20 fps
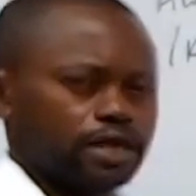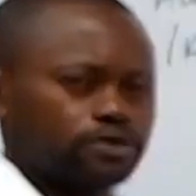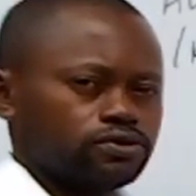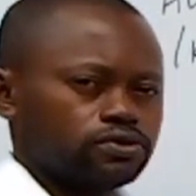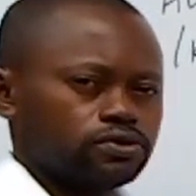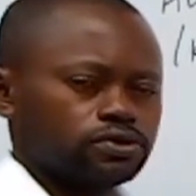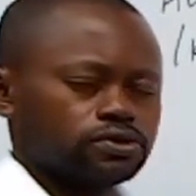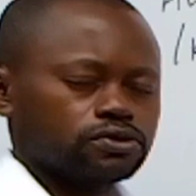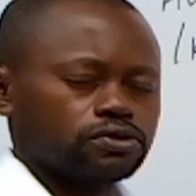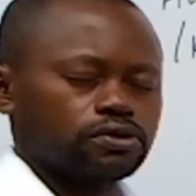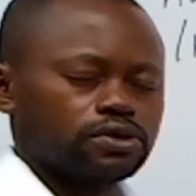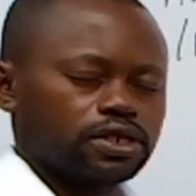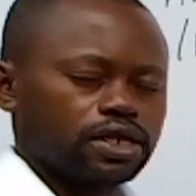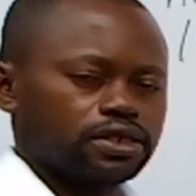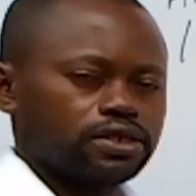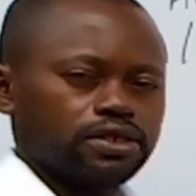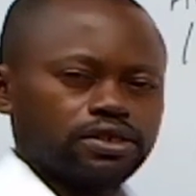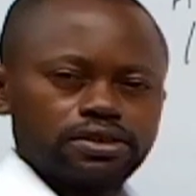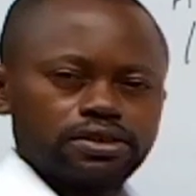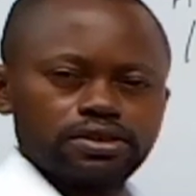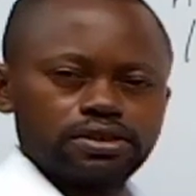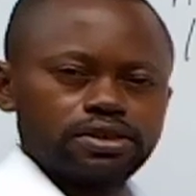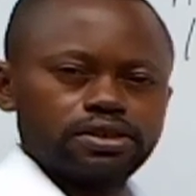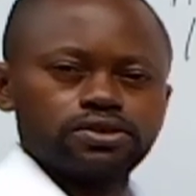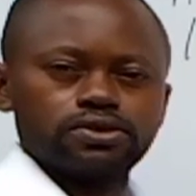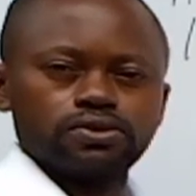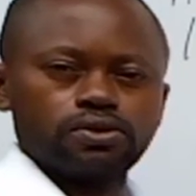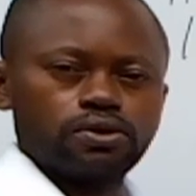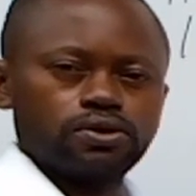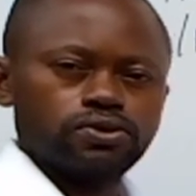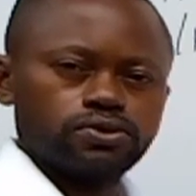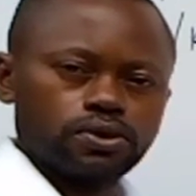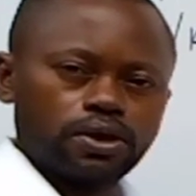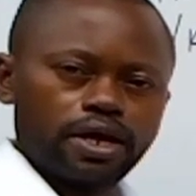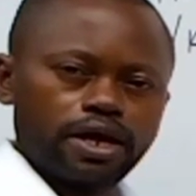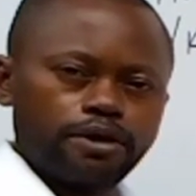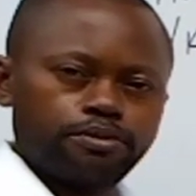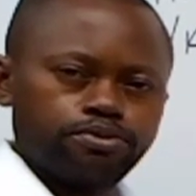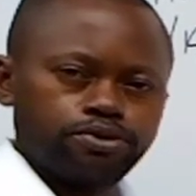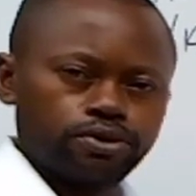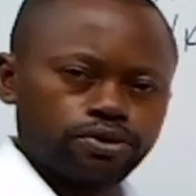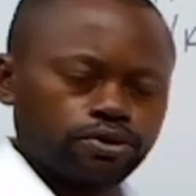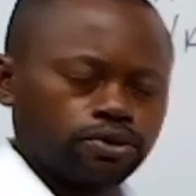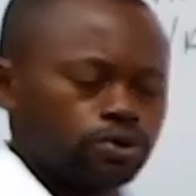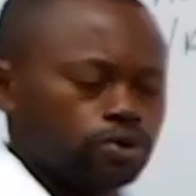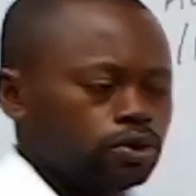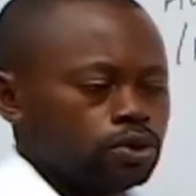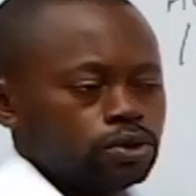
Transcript: I trust God that this is going to help you